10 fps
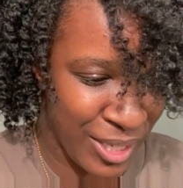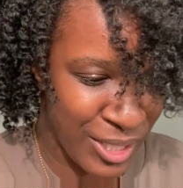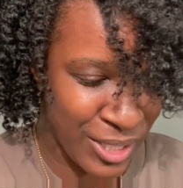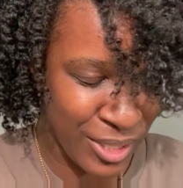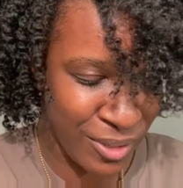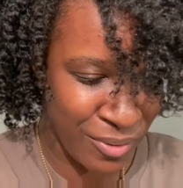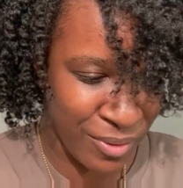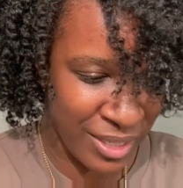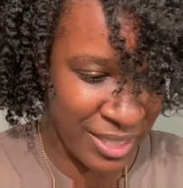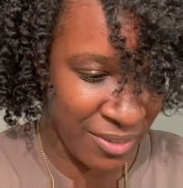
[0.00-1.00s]
Cer
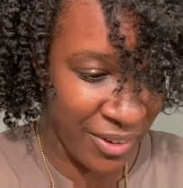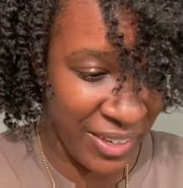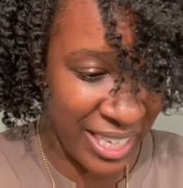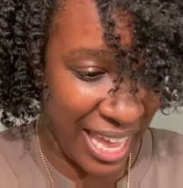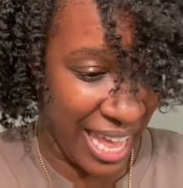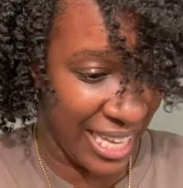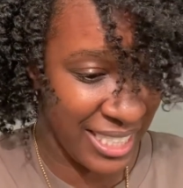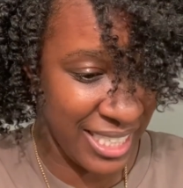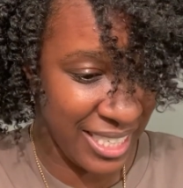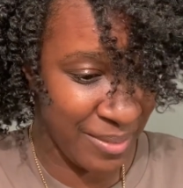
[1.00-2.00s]
ceramic
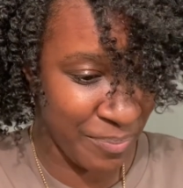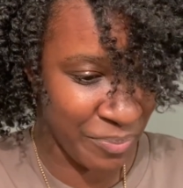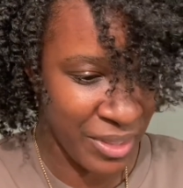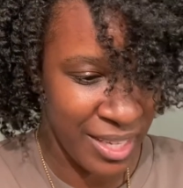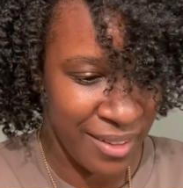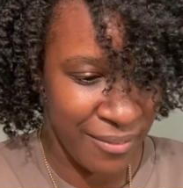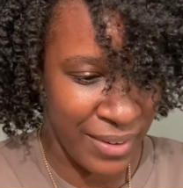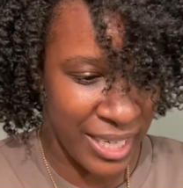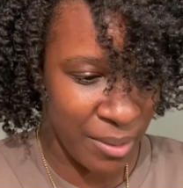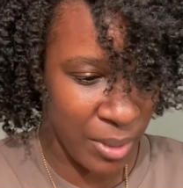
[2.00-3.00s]
acid,
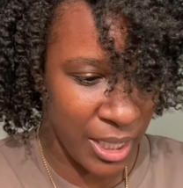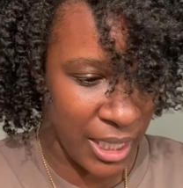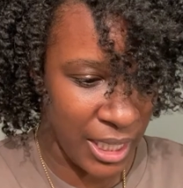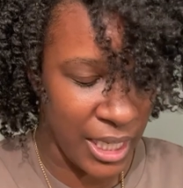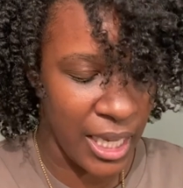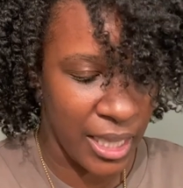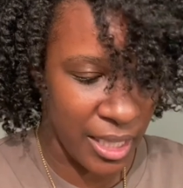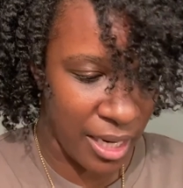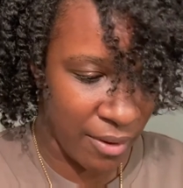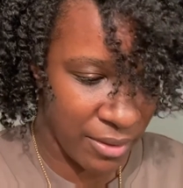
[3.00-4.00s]
vitamin E, and then
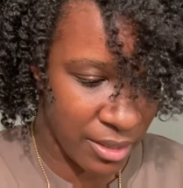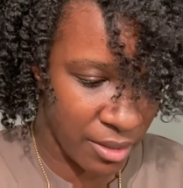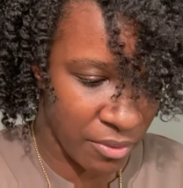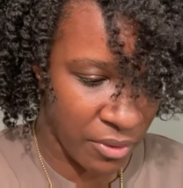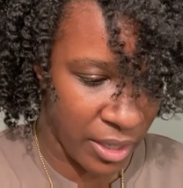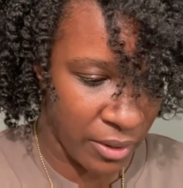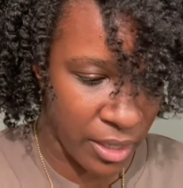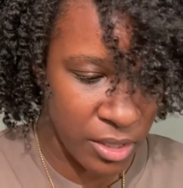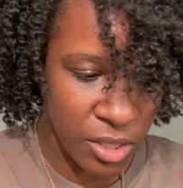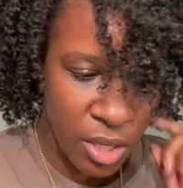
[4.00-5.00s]
obviously the
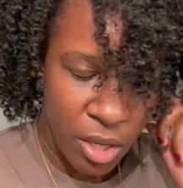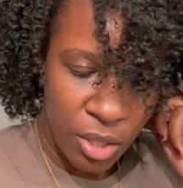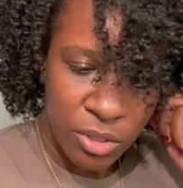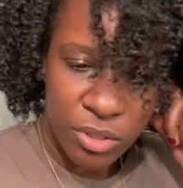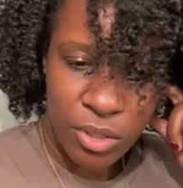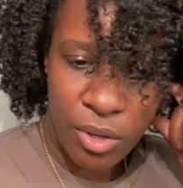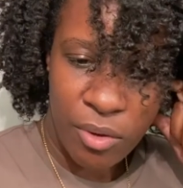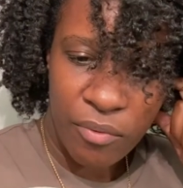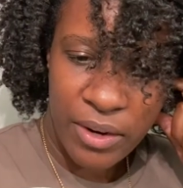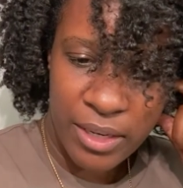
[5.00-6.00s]
fragrance. So
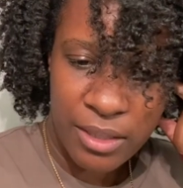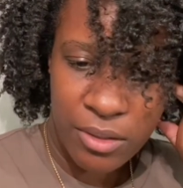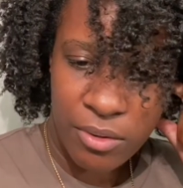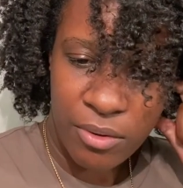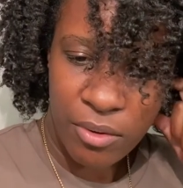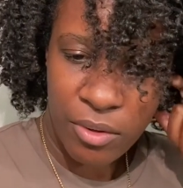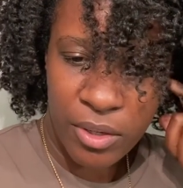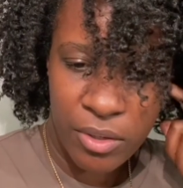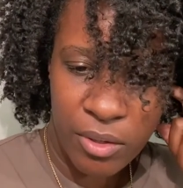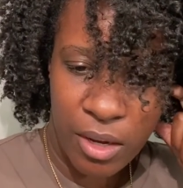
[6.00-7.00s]
very little
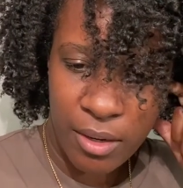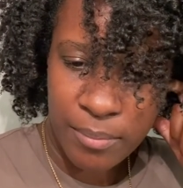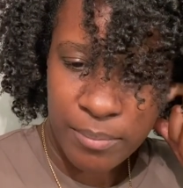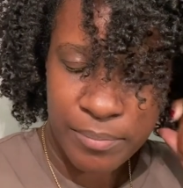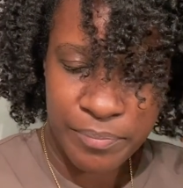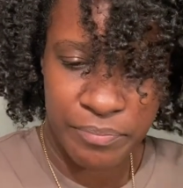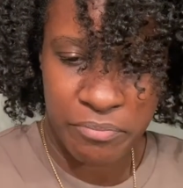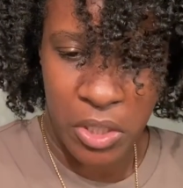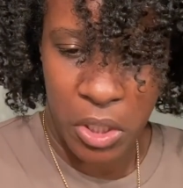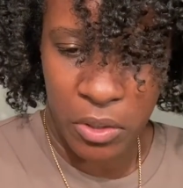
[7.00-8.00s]
in, um,
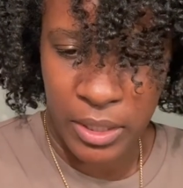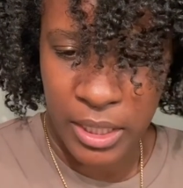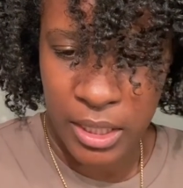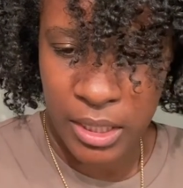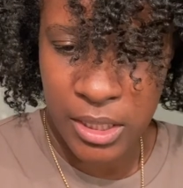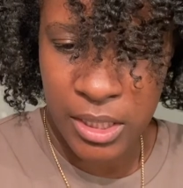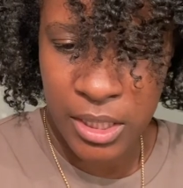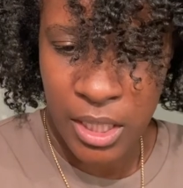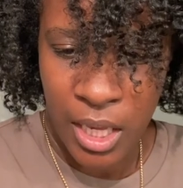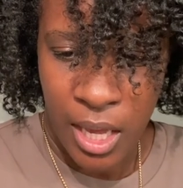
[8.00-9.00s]
ingredients,
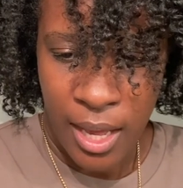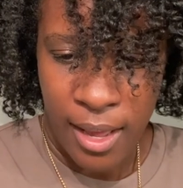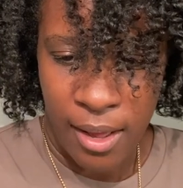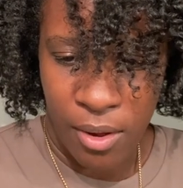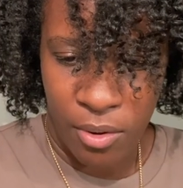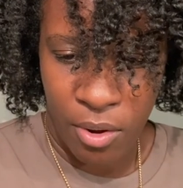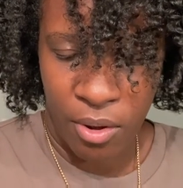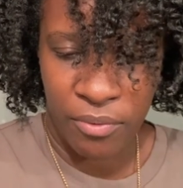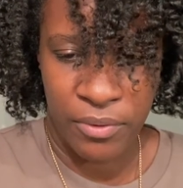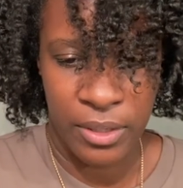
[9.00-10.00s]
alcohol
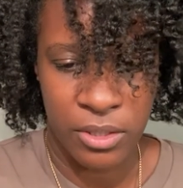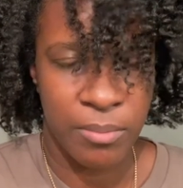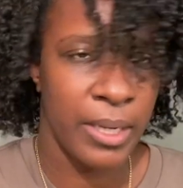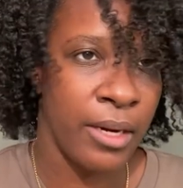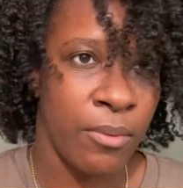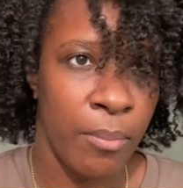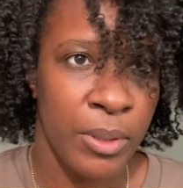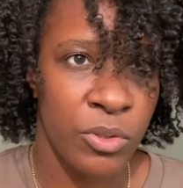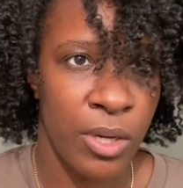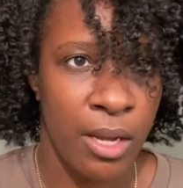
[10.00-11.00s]
free, so my hair won't be
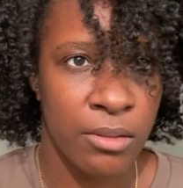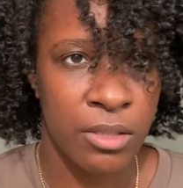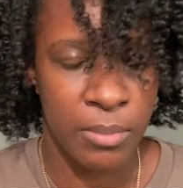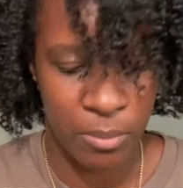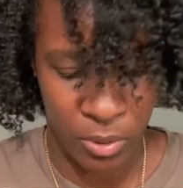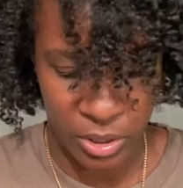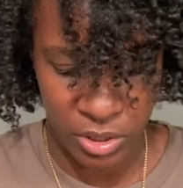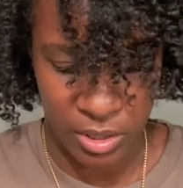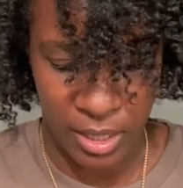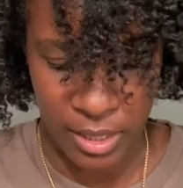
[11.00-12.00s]
dry, it'll still be
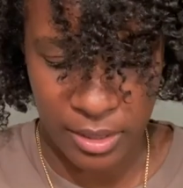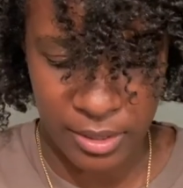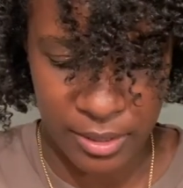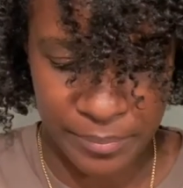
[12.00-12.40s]
moisturized.